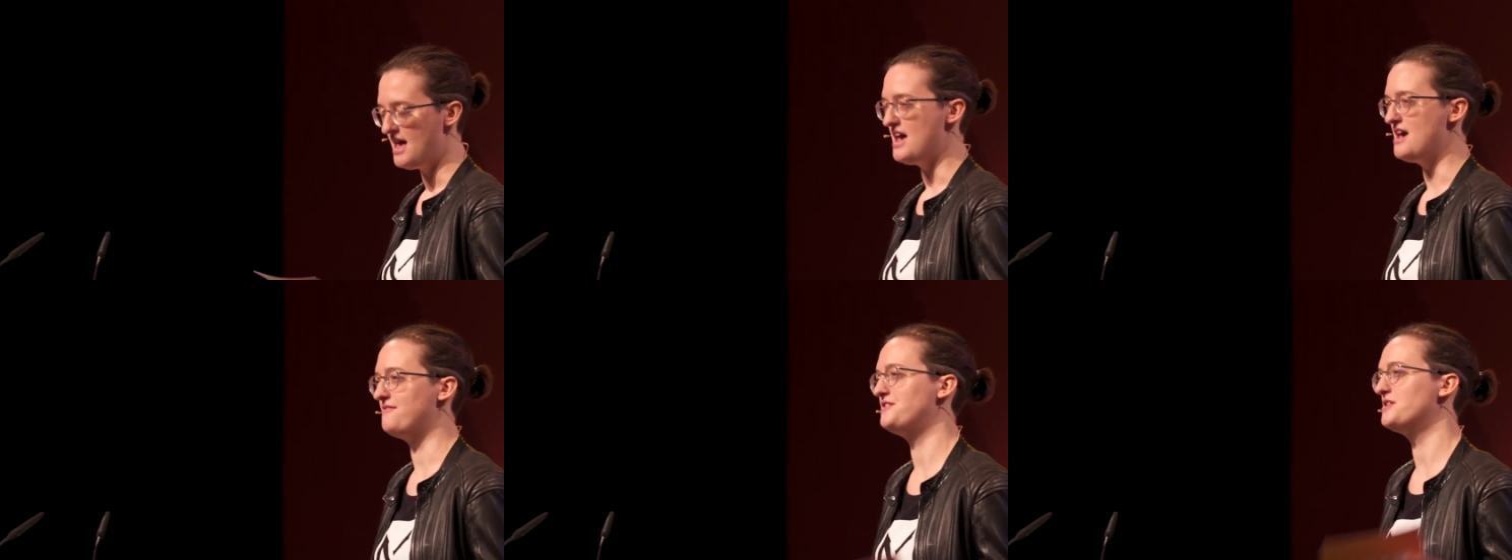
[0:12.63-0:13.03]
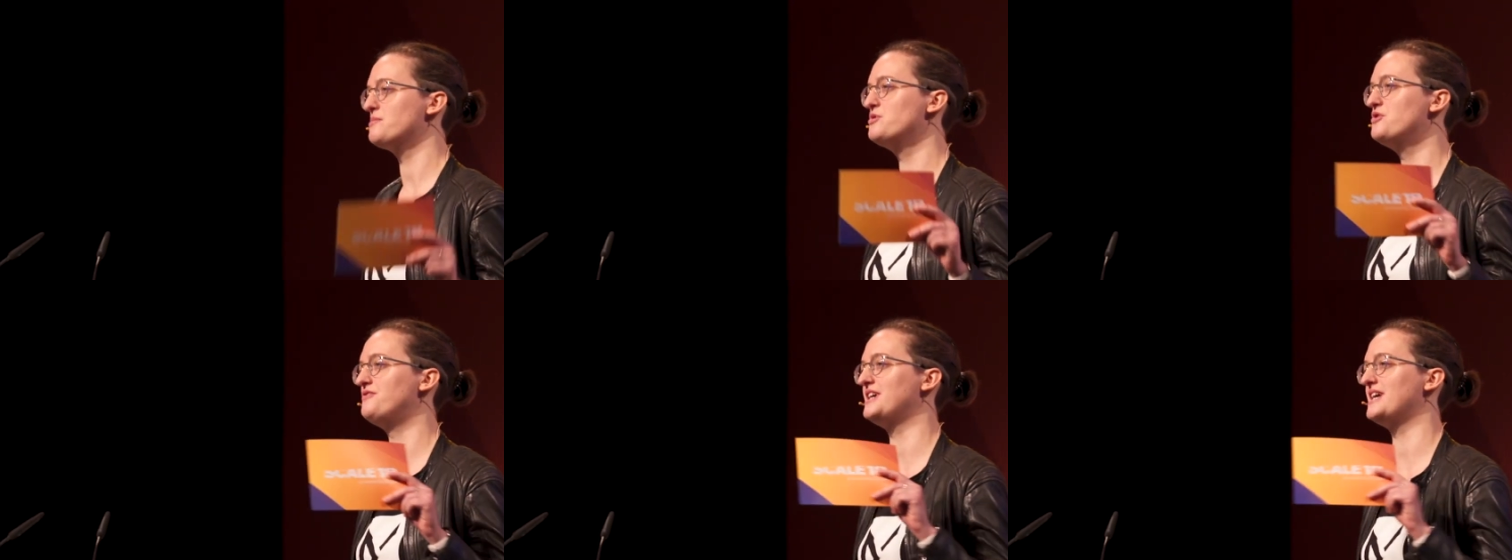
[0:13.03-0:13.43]
if
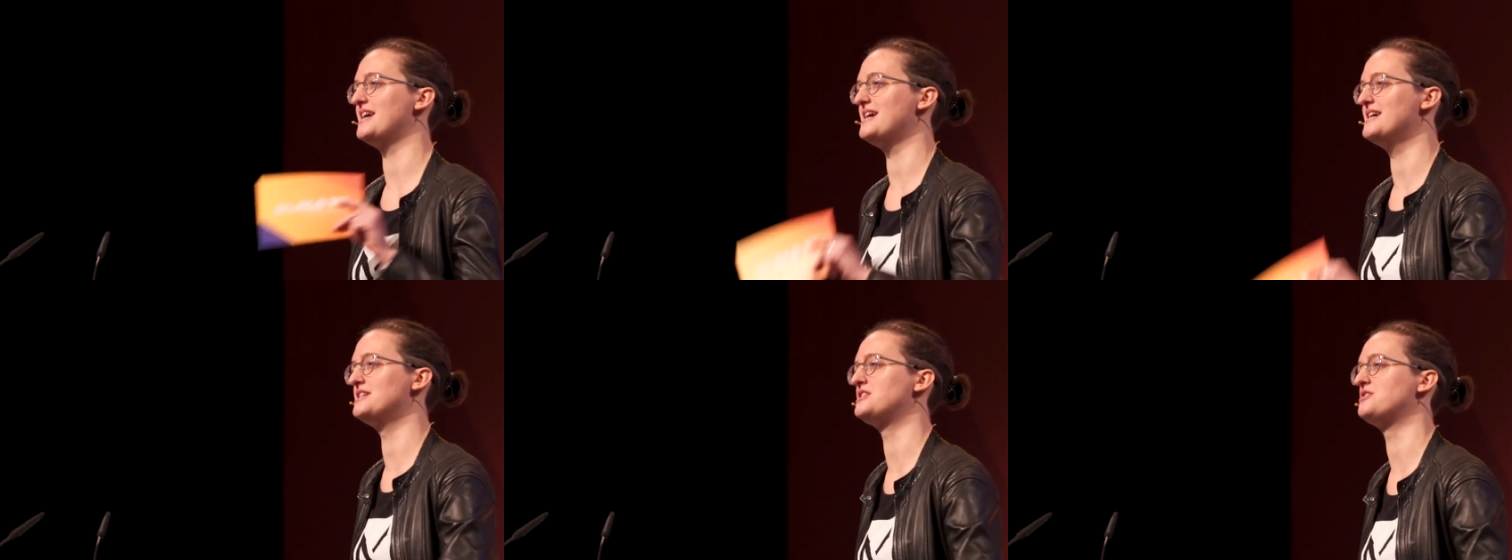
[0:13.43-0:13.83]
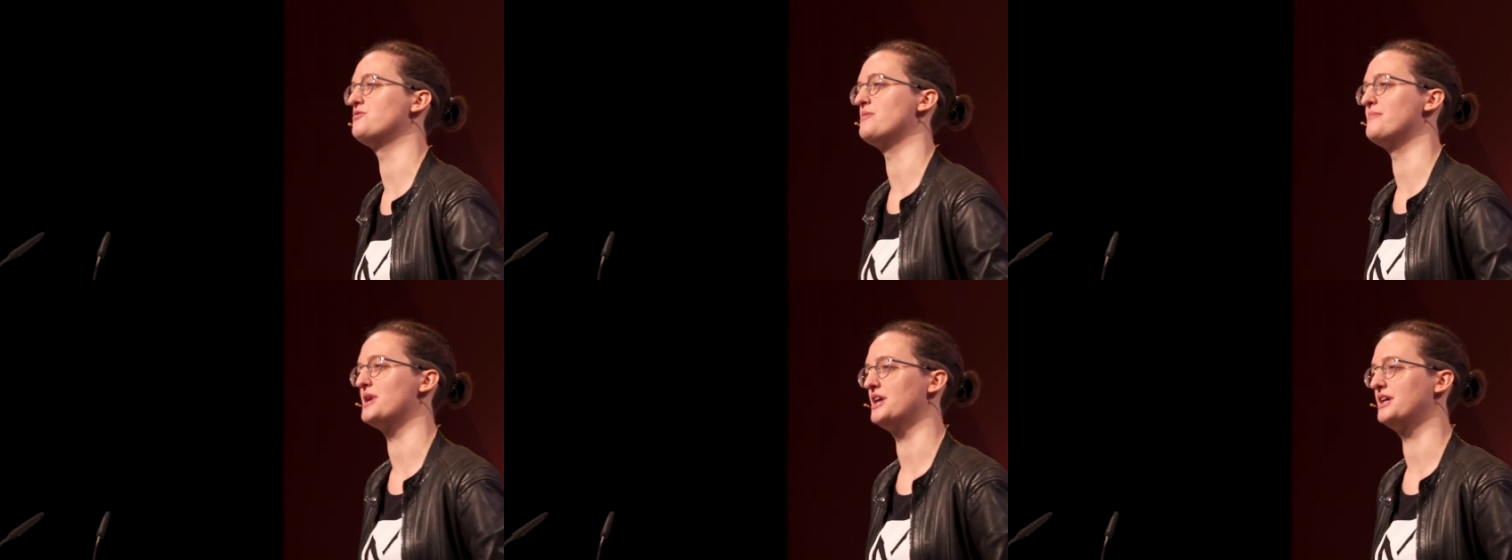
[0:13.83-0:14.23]
you're moving into
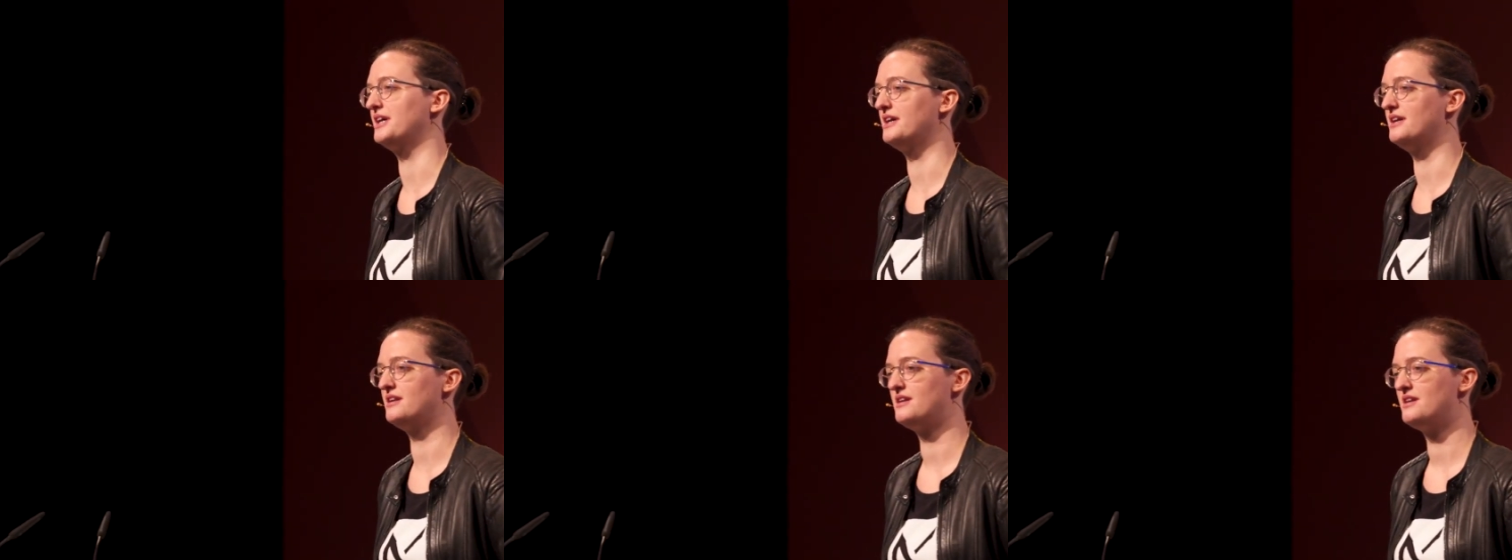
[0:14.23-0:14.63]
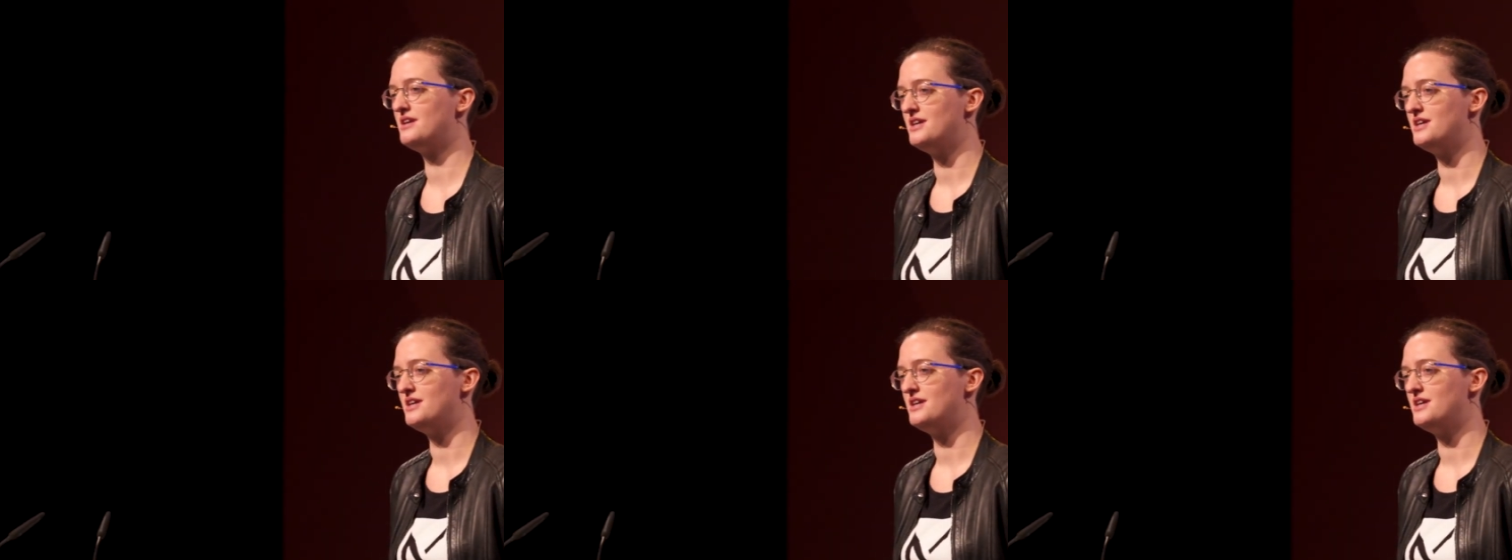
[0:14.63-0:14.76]
a market,